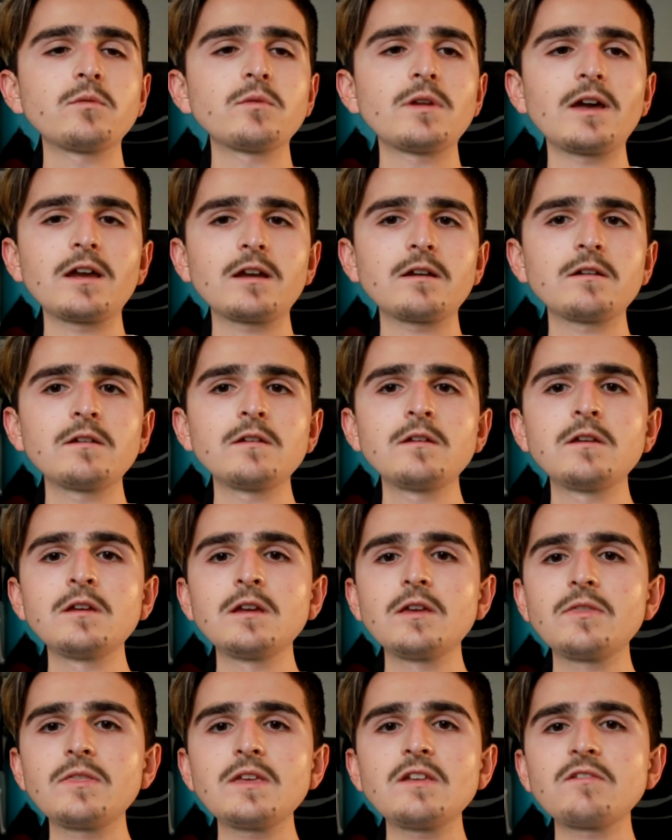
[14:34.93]
Like
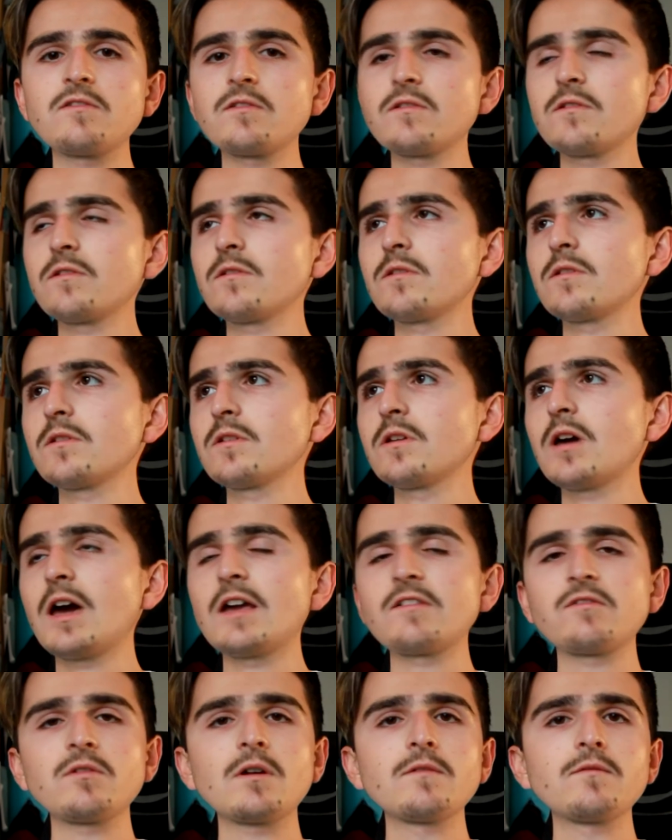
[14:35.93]
these
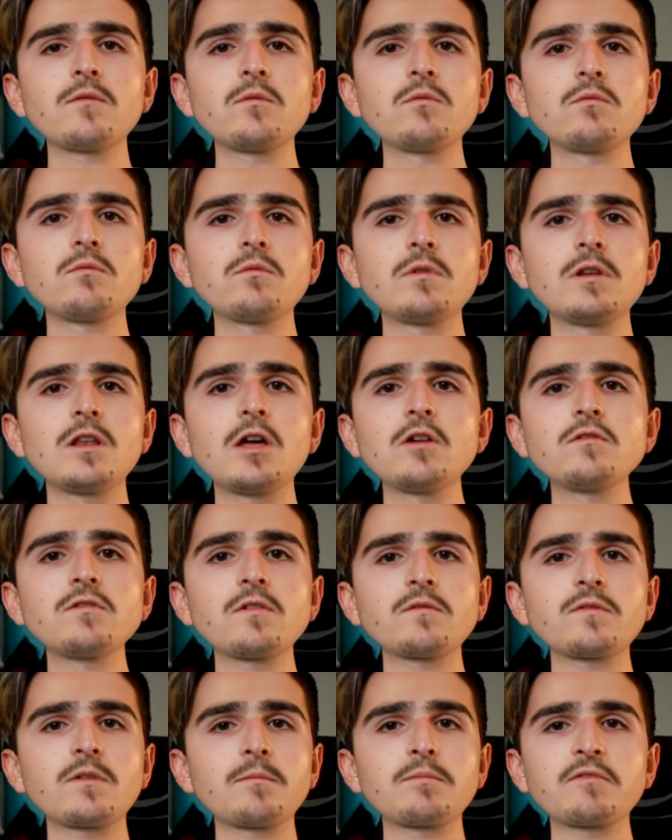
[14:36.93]
guys who have loads of
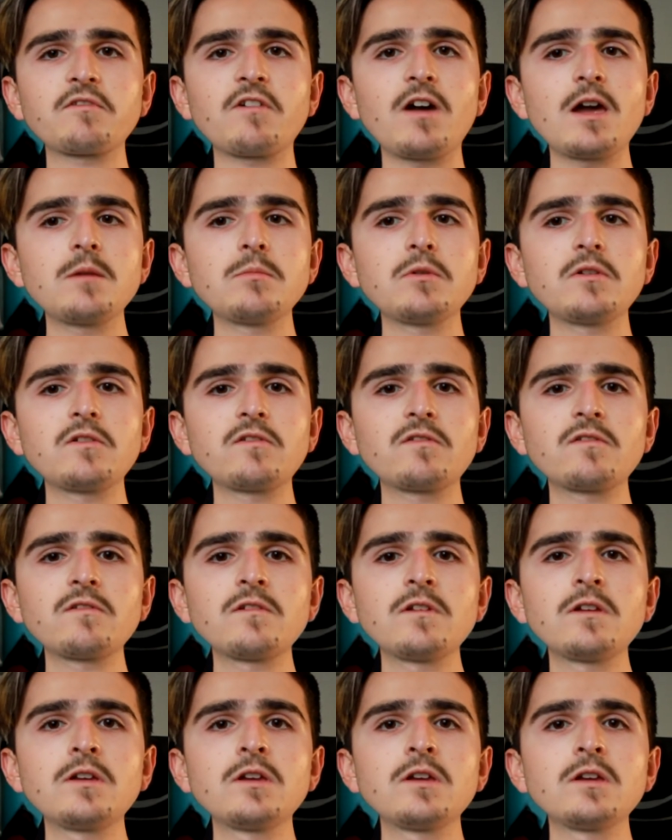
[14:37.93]
subscribers,
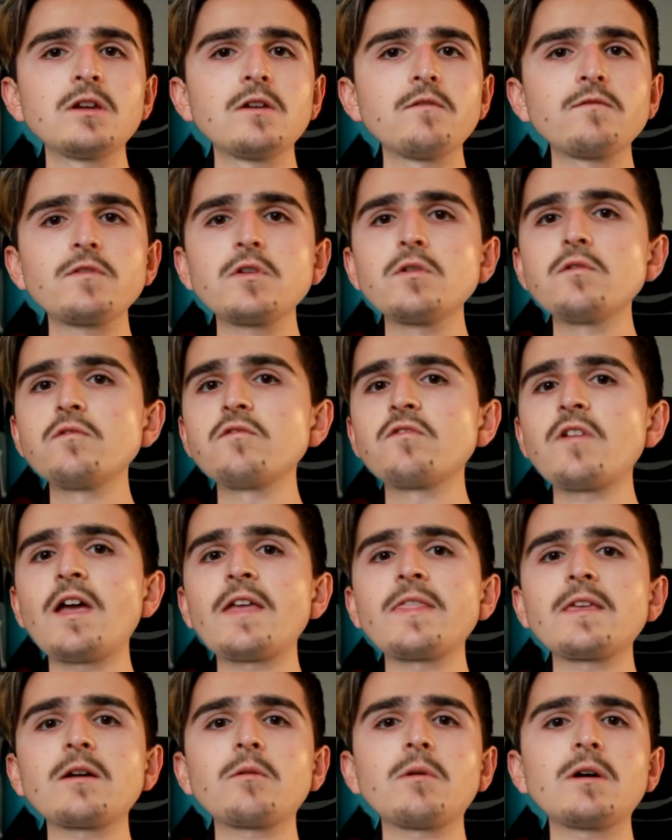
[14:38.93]
views, and
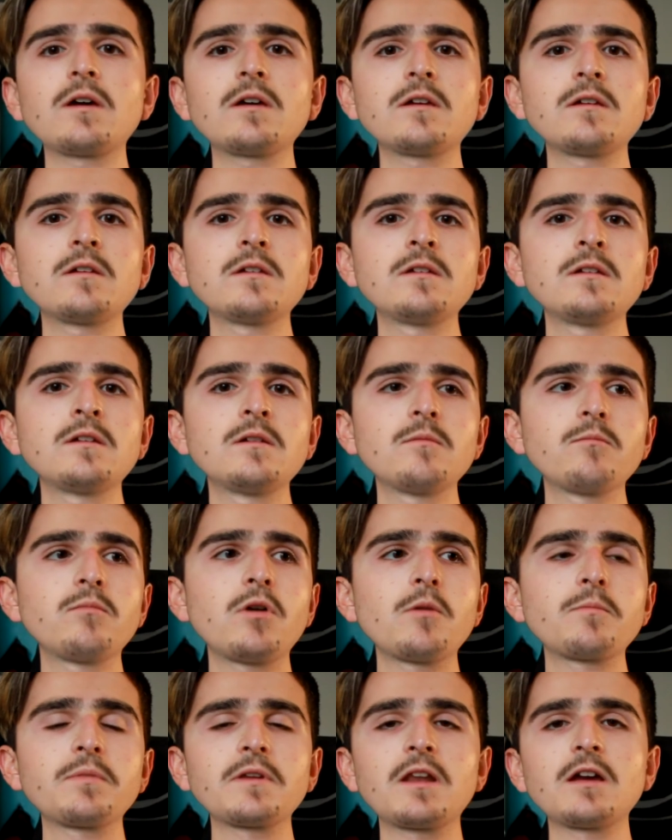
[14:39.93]
they're quite
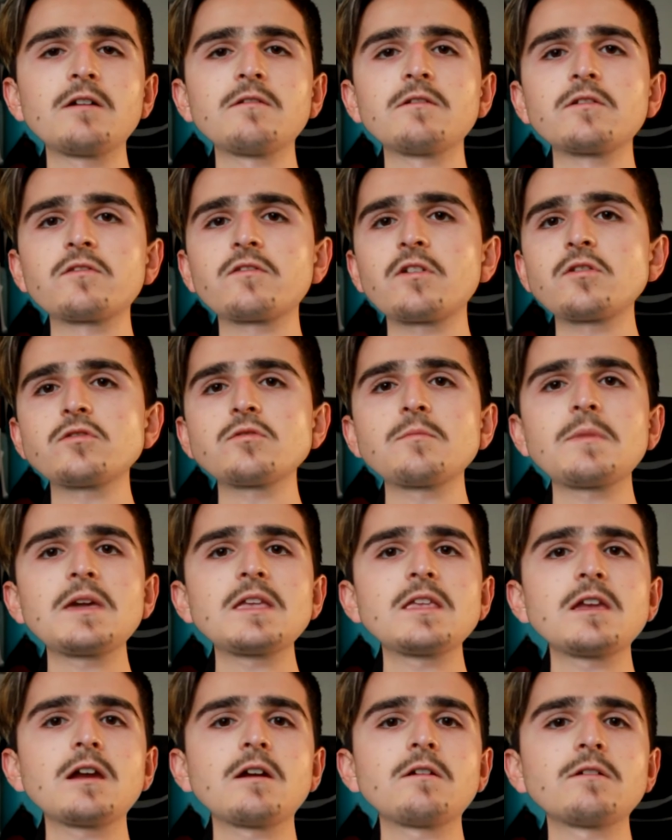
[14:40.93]
popular on social
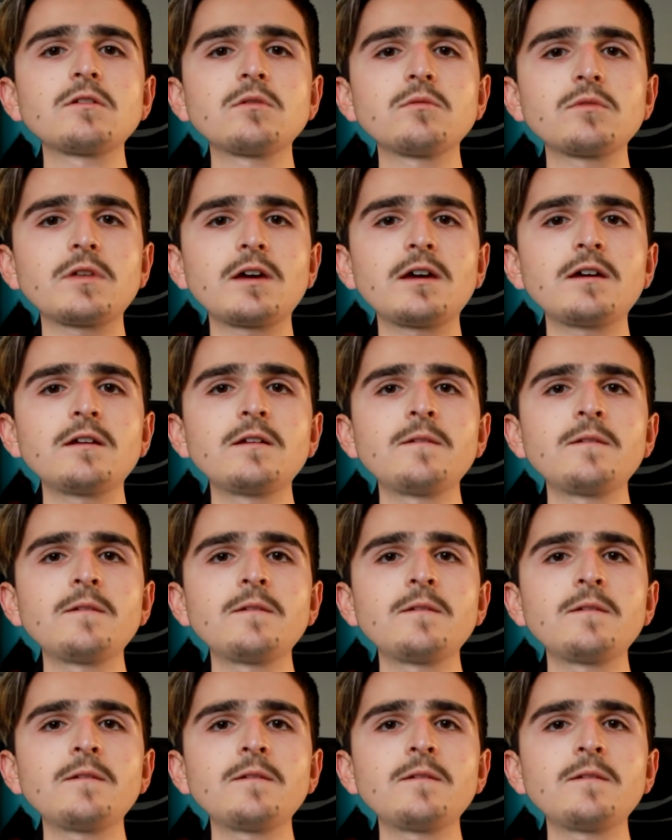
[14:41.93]
media and all that.